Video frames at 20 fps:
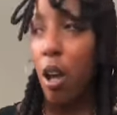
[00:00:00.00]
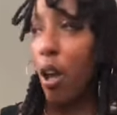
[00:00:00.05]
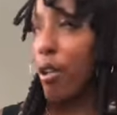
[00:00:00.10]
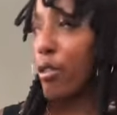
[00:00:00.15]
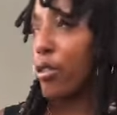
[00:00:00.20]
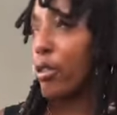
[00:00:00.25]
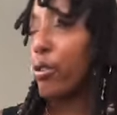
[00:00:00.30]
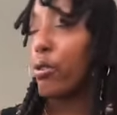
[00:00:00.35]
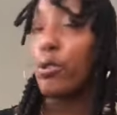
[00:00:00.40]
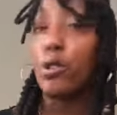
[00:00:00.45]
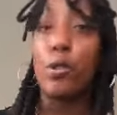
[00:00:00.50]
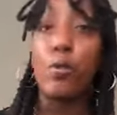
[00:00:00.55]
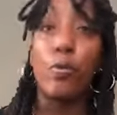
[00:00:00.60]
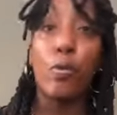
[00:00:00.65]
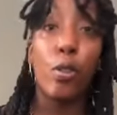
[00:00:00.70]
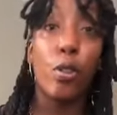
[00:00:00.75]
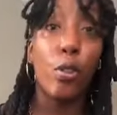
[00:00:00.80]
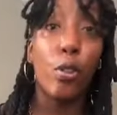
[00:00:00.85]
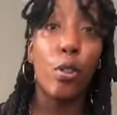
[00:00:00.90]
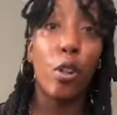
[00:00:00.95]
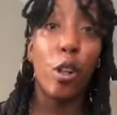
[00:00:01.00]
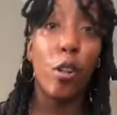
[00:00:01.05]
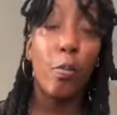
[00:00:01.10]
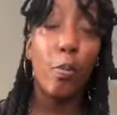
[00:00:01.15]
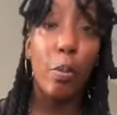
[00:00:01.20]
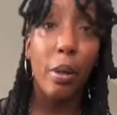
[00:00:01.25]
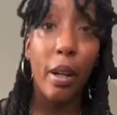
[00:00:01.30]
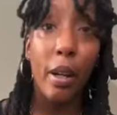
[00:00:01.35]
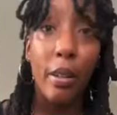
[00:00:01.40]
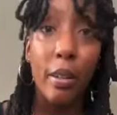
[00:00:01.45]
and throws you further
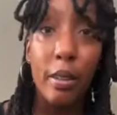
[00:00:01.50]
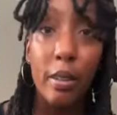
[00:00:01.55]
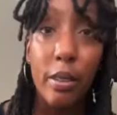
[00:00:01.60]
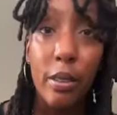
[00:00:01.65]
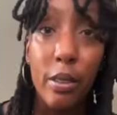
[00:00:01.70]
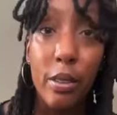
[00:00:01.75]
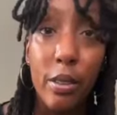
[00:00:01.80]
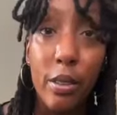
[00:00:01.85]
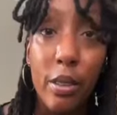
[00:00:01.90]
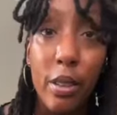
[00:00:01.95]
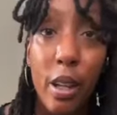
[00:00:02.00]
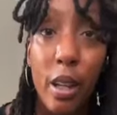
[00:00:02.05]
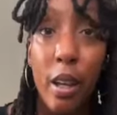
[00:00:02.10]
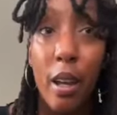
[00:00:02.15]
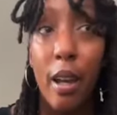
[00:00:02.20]
off balance